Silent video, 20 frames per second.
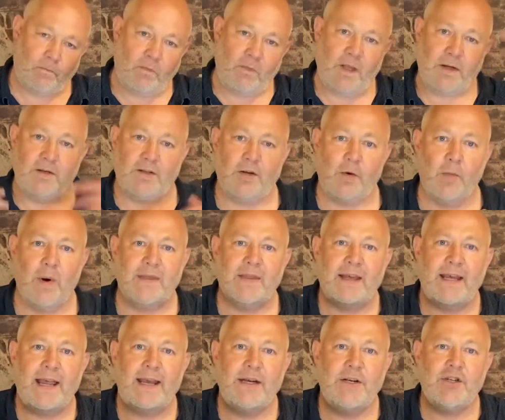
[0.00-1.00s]
So when
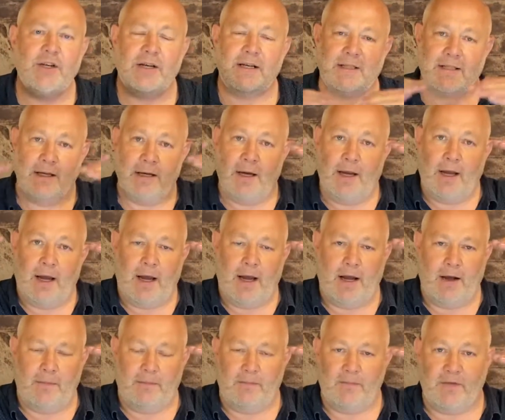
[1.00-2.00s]
they age it,
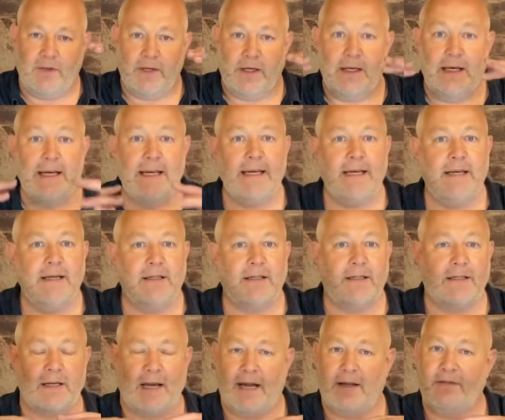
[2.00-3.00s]
the
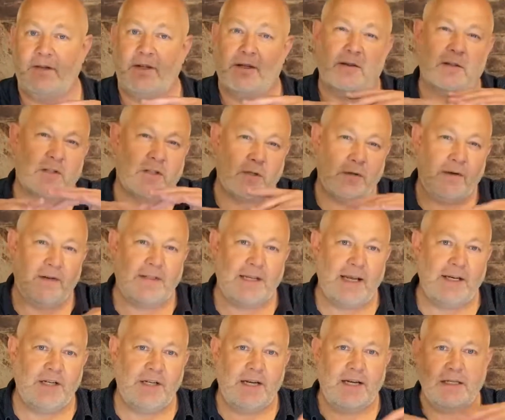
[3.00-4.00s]
lees and the sort of
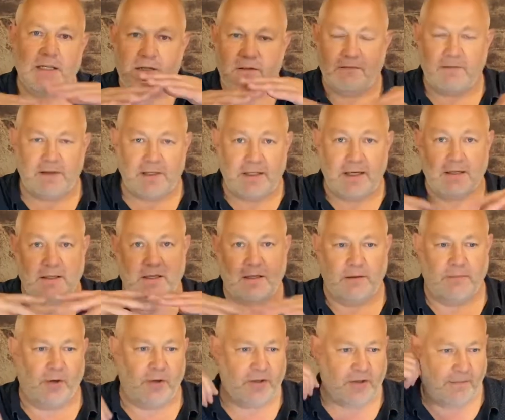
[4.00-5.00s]
dead yeast sinks to the
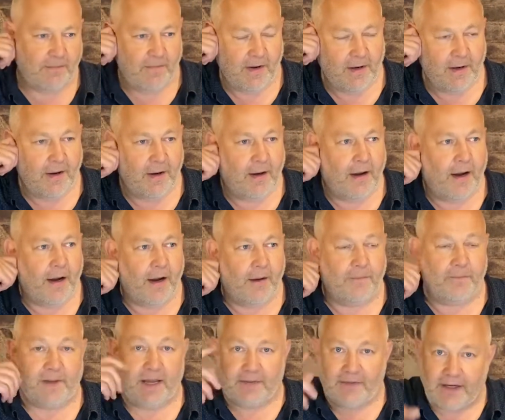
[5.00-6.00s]
bottom,
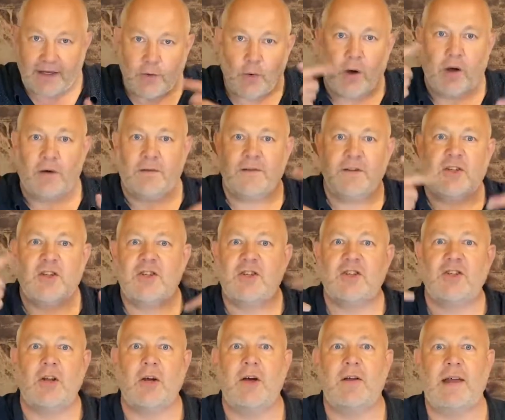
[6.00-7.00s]
and they quite often
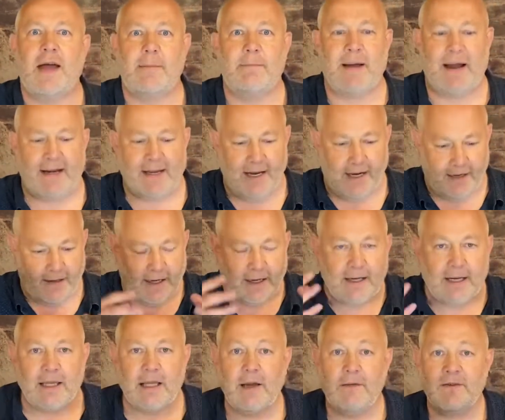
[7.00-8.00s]
stir that back in, and
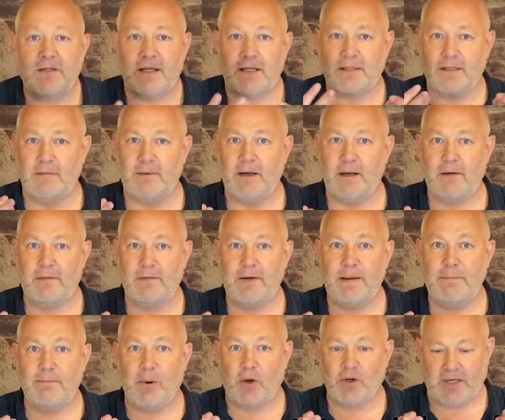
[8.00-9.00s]
it gives it some lovely
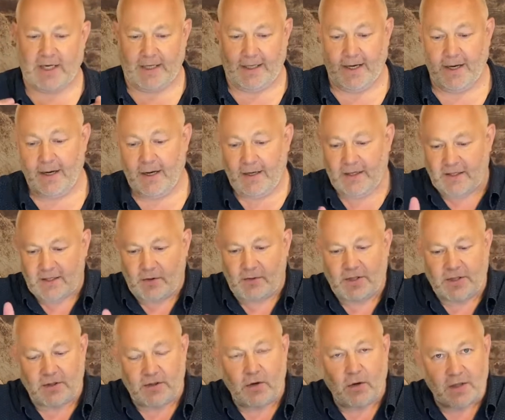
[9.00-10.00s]
body. So
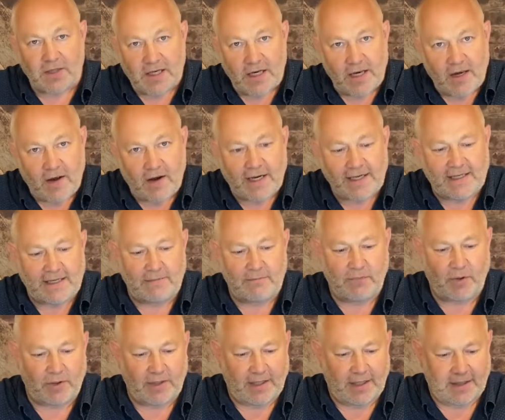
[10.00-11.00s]
it's not as light in
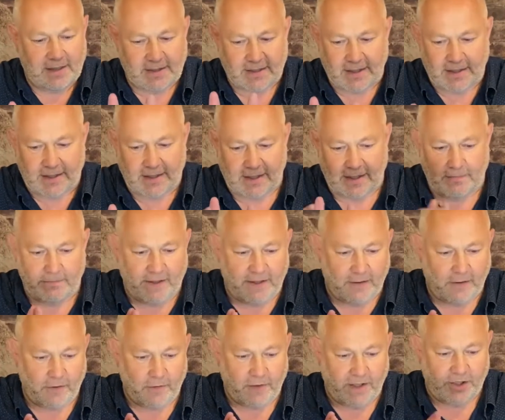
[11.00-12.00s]
body as the
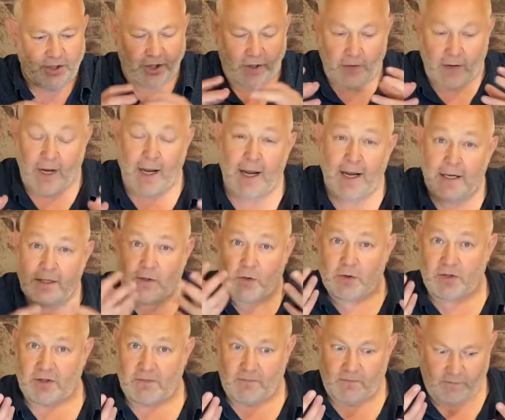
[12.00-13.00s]
Pinot Grigio. It's got
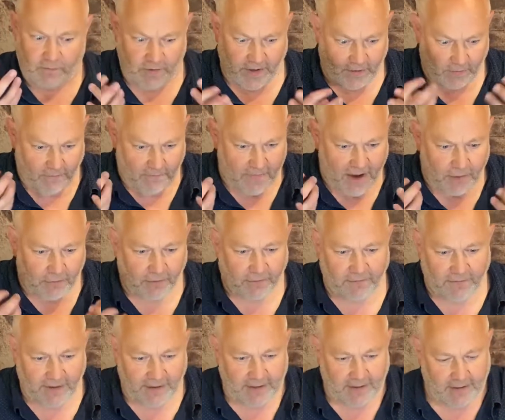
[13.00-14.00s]
some real
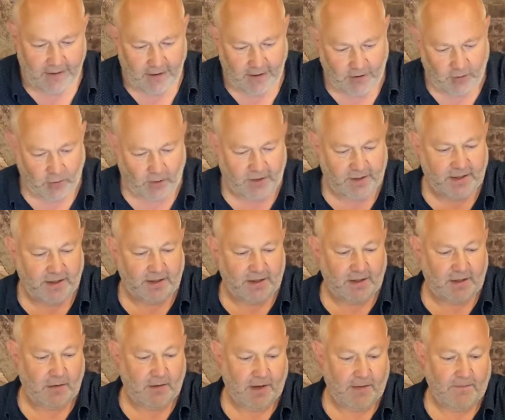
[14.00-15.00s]
mouth-filling qualities
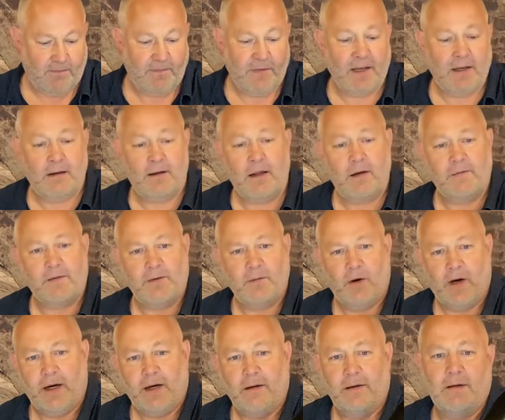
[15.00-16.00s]
to it. Lovely
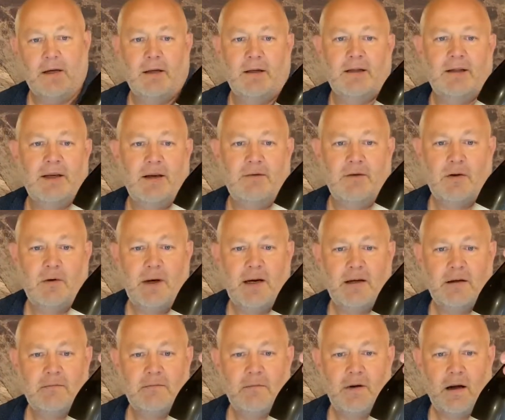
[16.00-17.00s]
wine at £7.
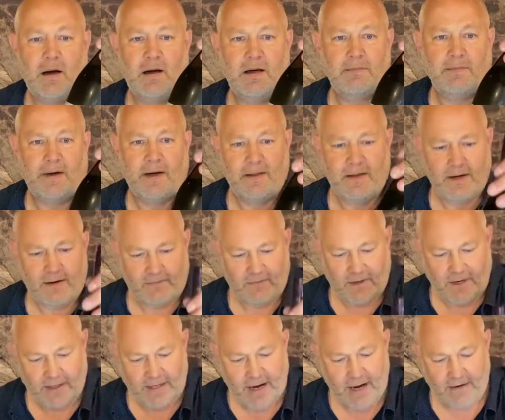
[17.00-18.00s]
I'd buy that.
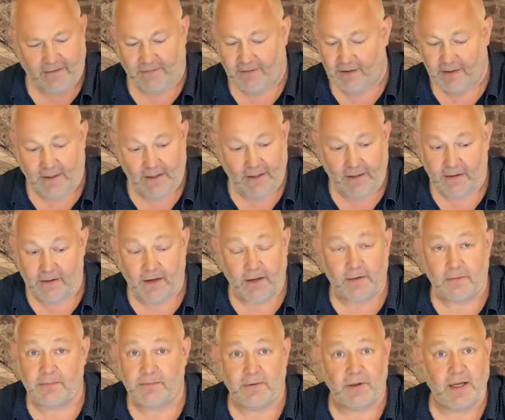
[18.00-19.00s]
Again, another
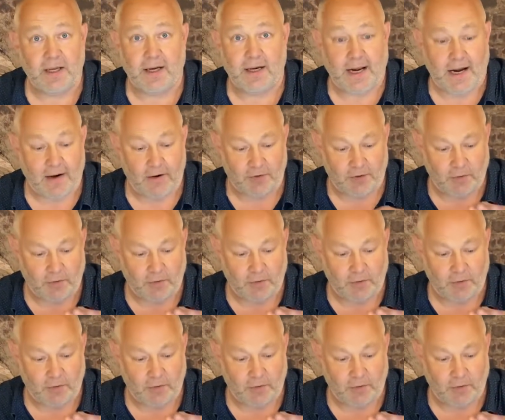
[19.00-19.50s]
brilliant house